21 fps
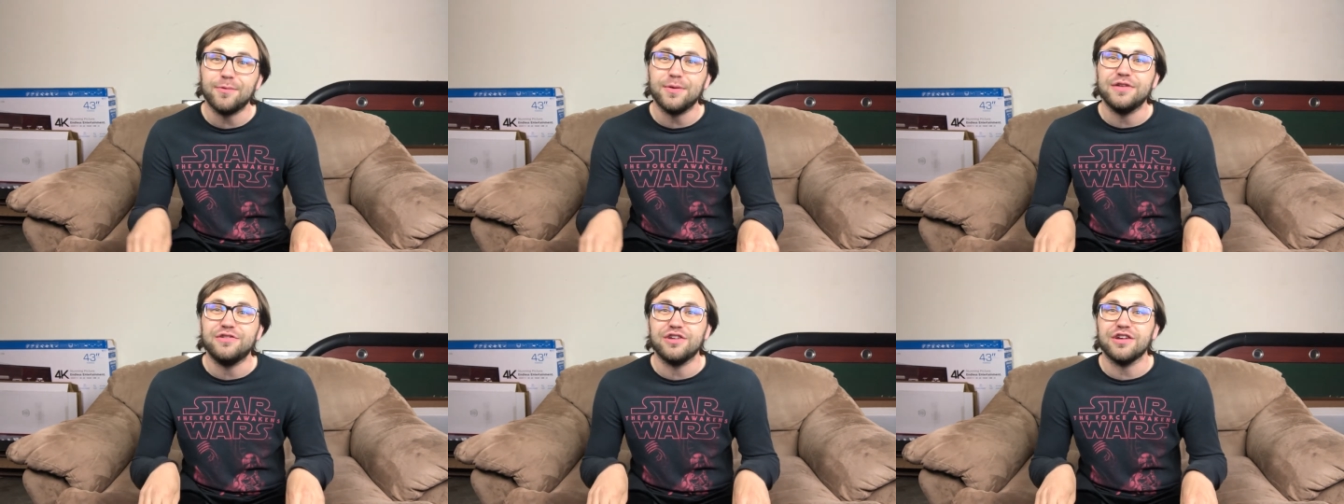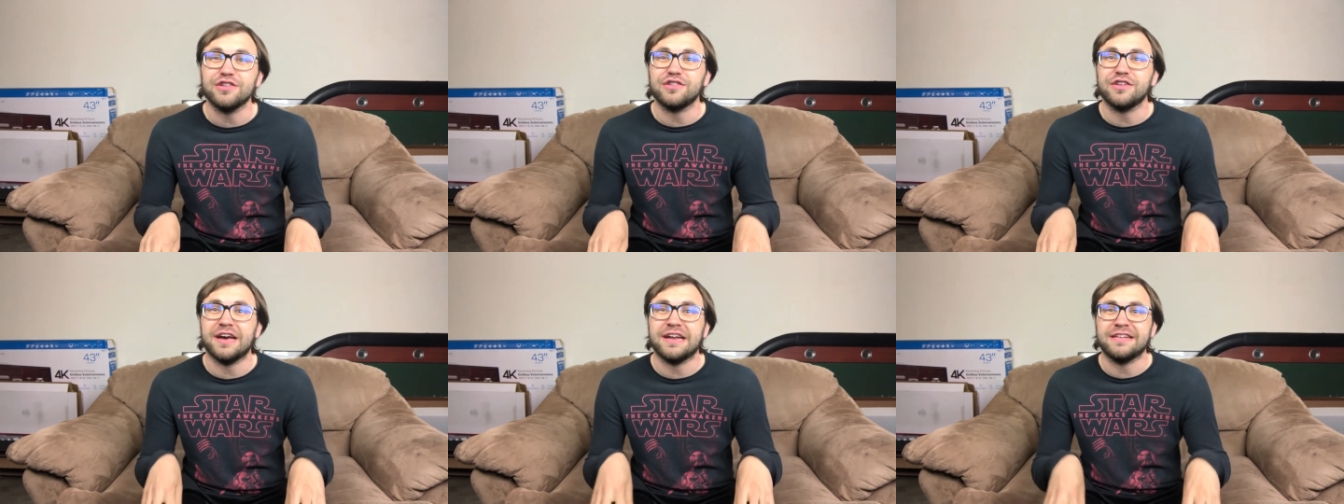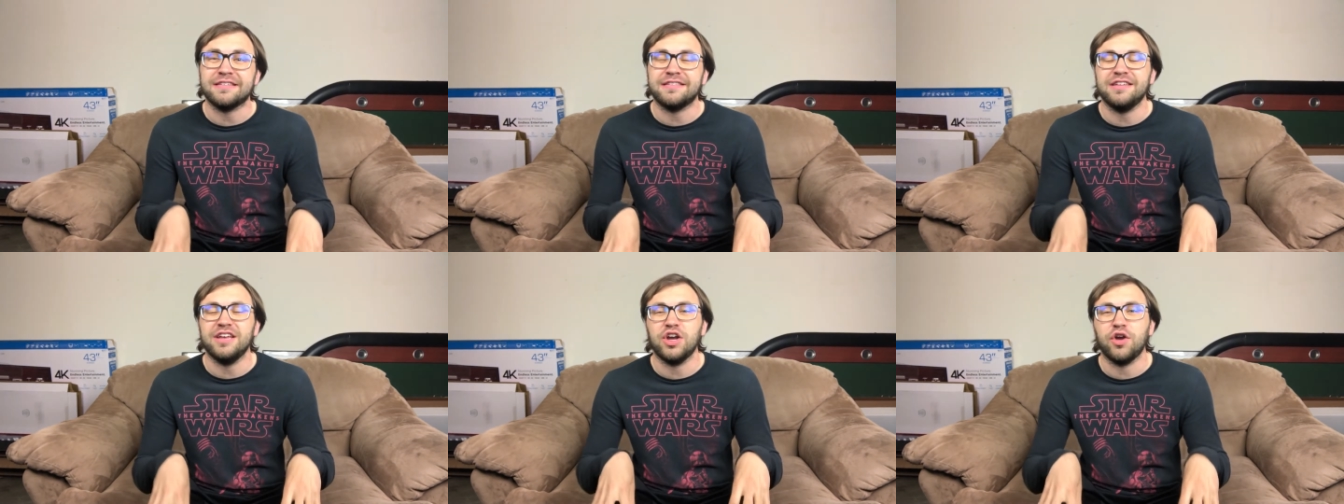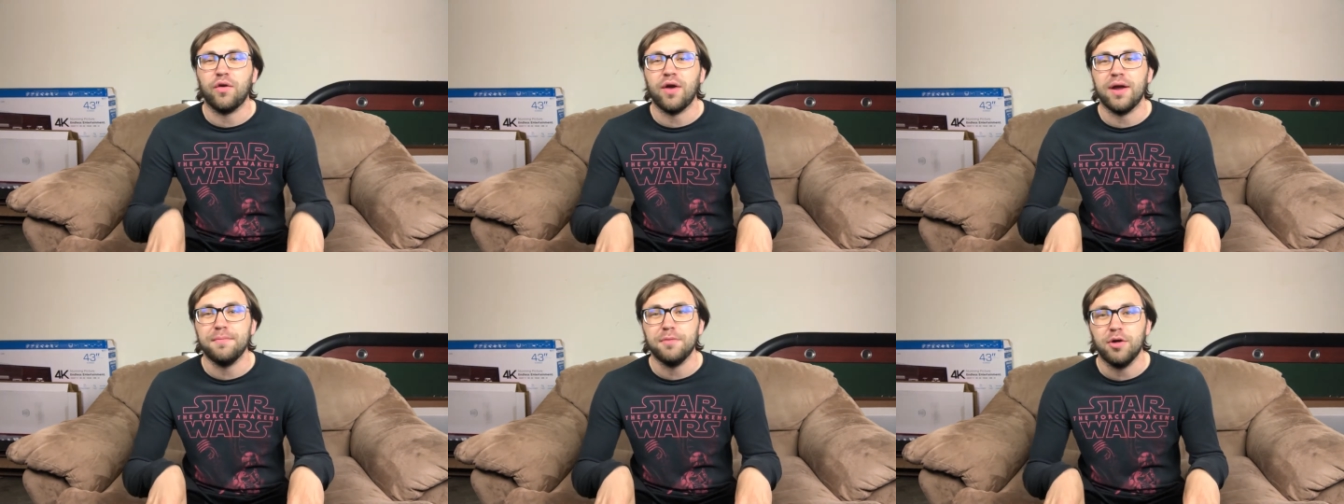We just got to see a
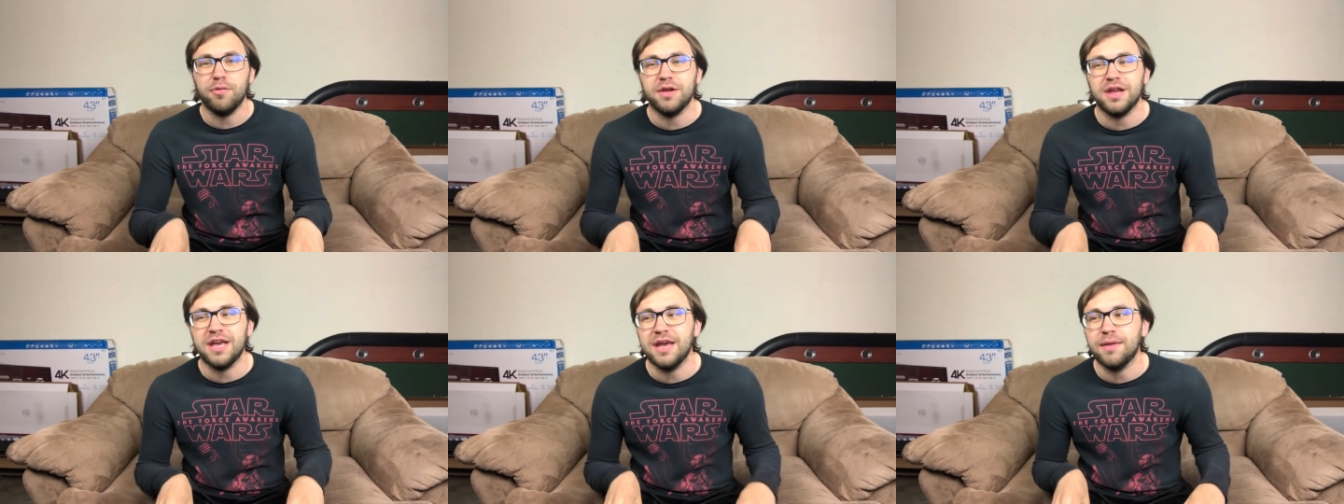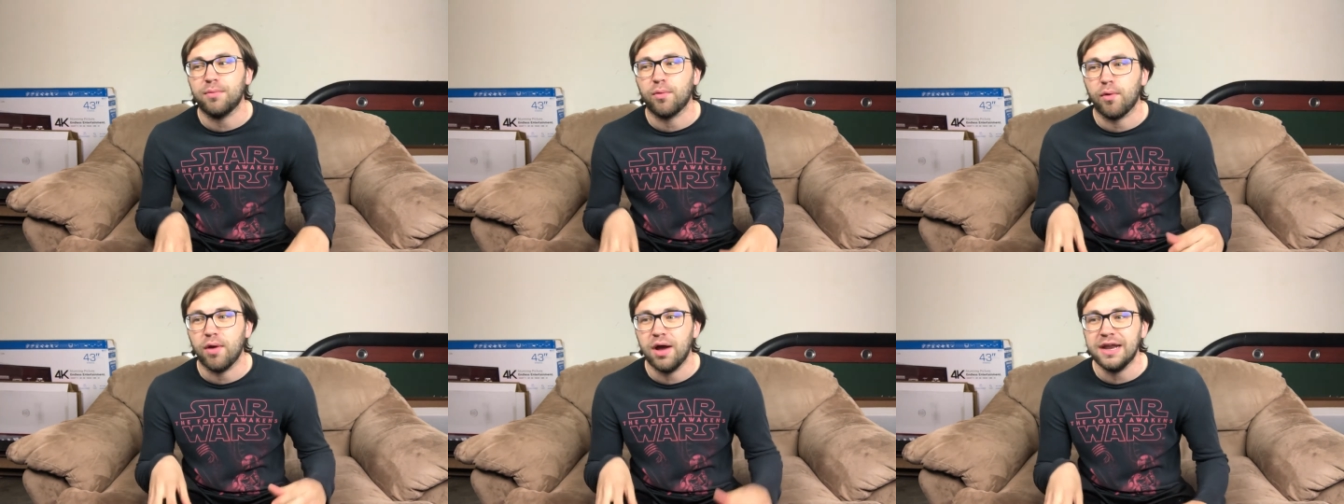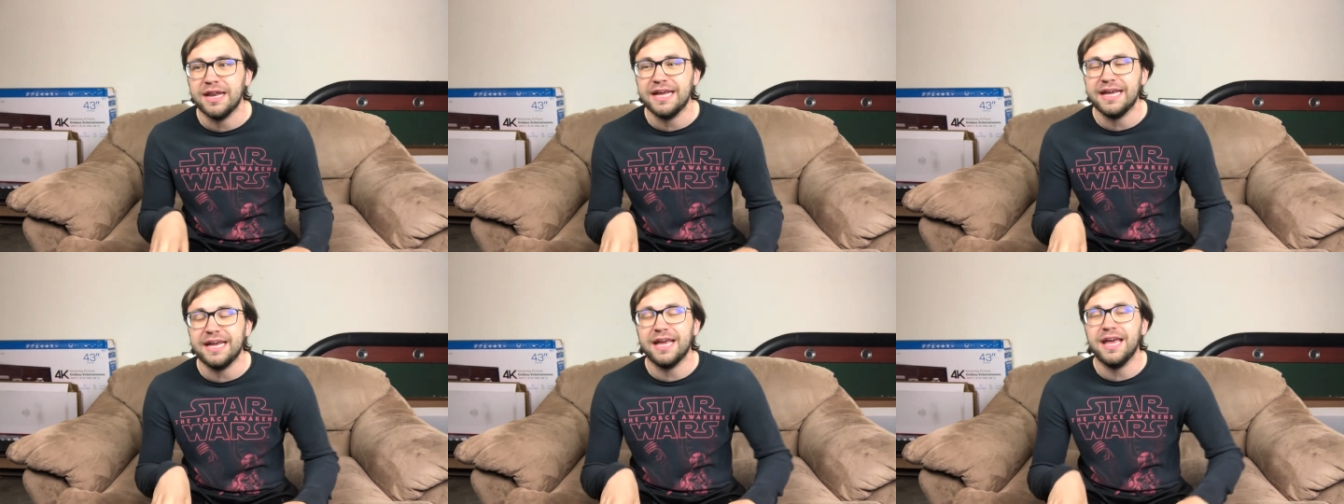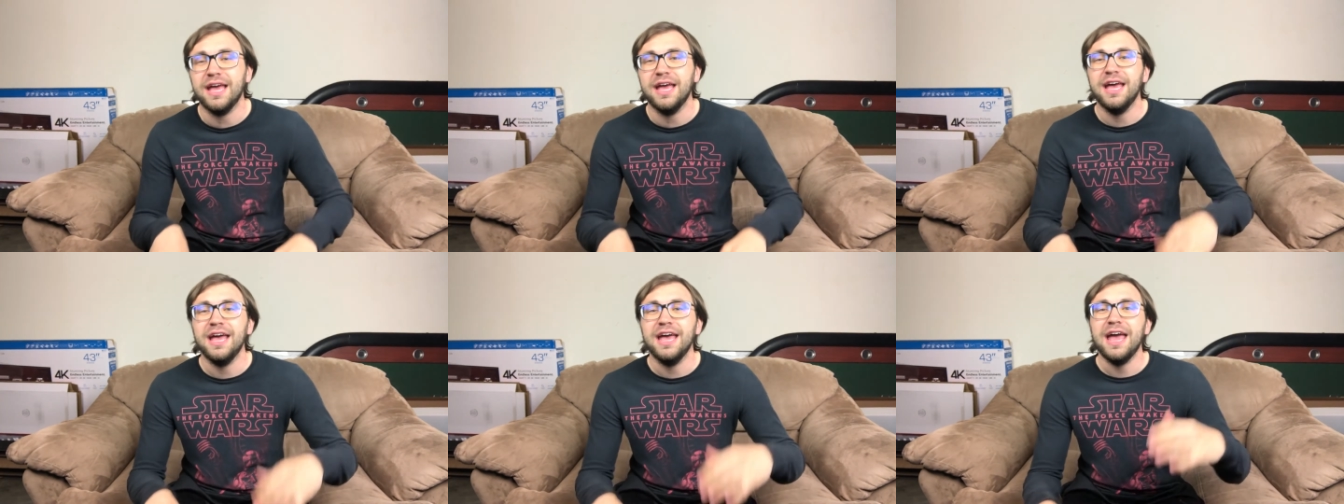great moment of him running,